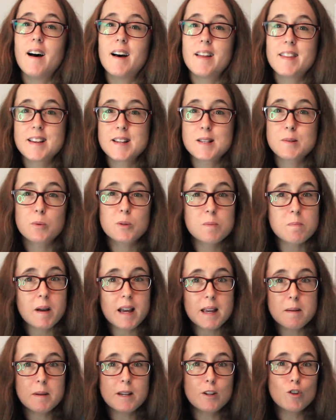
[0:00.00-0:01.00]
this was
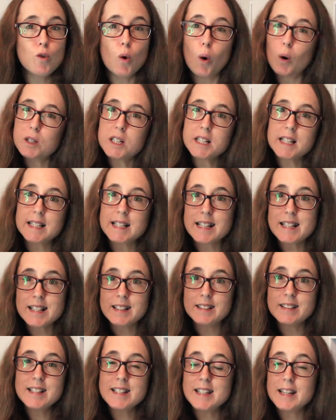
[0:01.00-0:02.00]
maybe not as
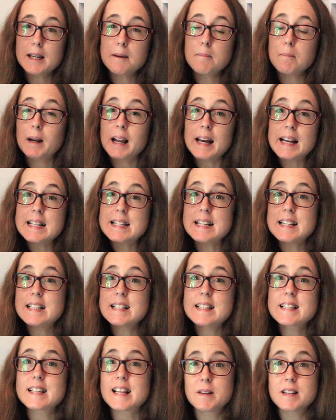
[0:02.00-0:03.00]
exciting in
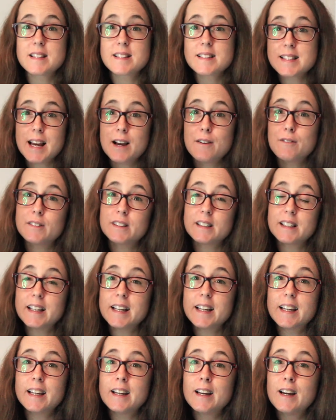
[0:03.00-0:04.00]
places, it's
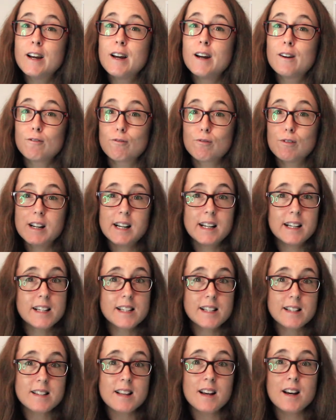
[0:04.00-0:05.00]
definitely really
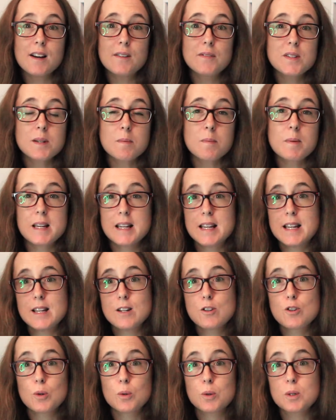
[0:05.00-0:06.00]
deserves to be
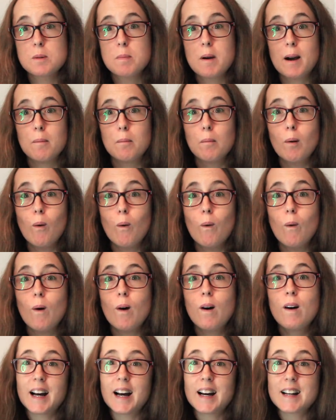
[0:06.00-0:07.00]
talked about
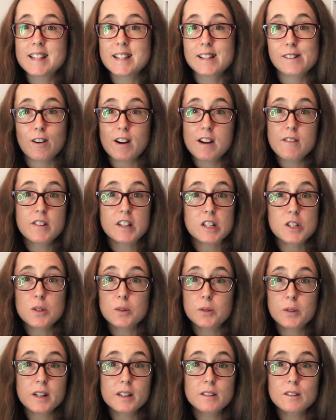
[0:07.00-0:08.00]
more as a great
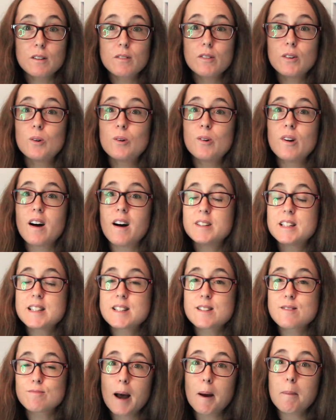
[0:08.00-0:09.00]
Victorian novel.
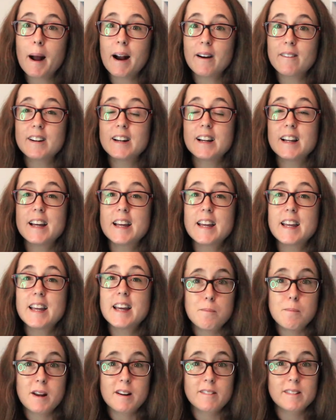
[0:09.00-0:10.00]
It's apparently
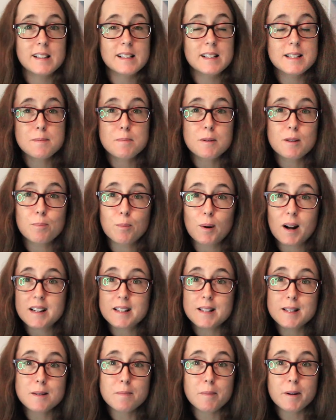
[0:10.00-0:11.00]
Mary Elizabeth
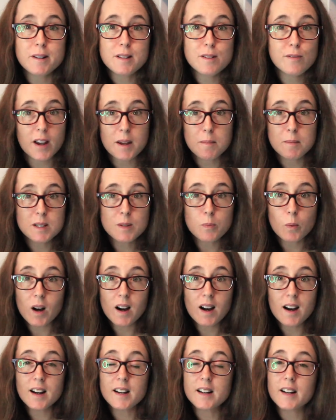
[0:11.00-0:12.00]
Braddon's most famous
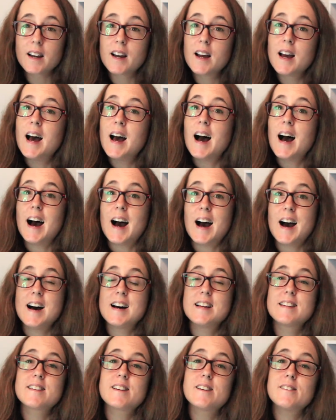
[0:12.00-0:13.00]
work,
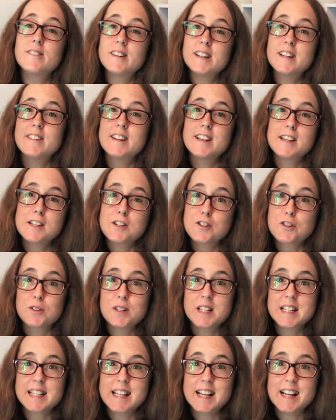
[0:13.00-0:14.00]
and I really really
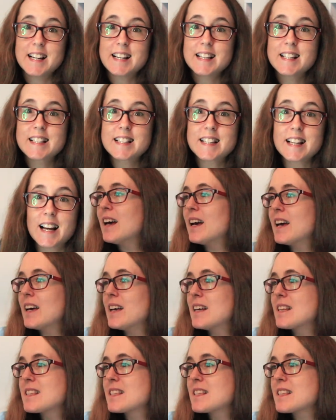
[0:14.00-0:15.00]
enjoyed this.
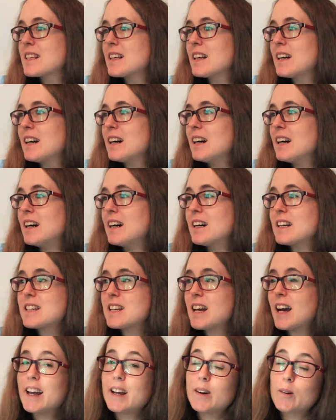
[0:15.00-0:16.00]
It's a
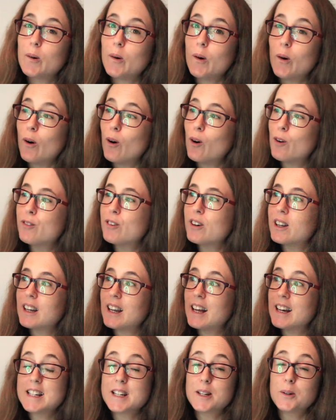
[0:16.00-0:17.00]
tale of
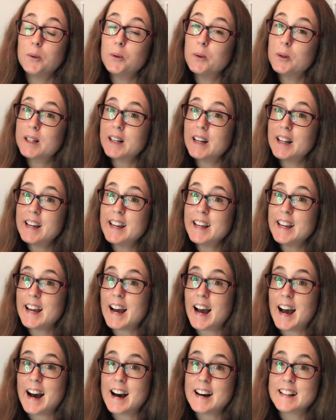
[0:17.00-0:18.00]
Lady Audley
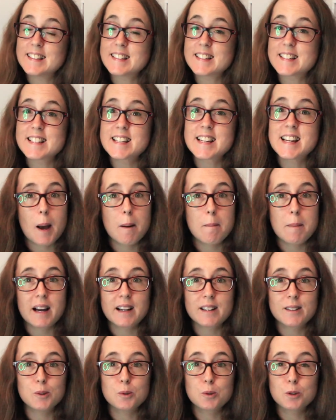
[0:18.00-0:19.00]
and a
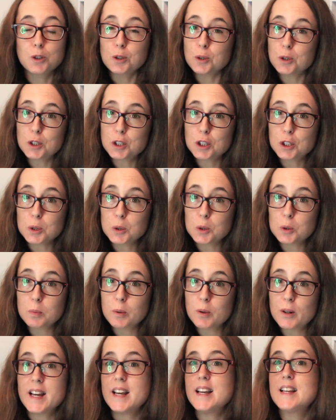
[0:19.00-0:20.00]
man called George
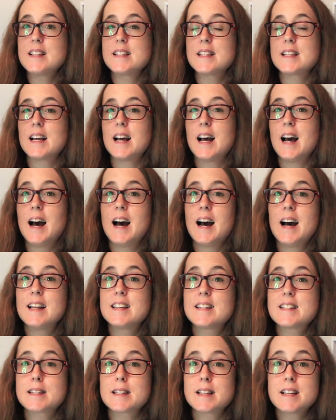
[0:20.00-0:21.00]
Tallboys
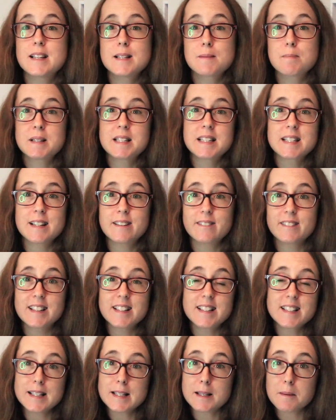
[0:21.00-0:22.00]
and his
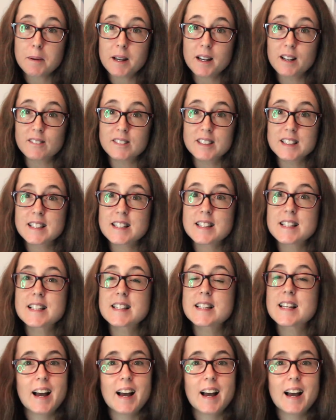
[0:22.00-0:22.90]
mysterious disappearance,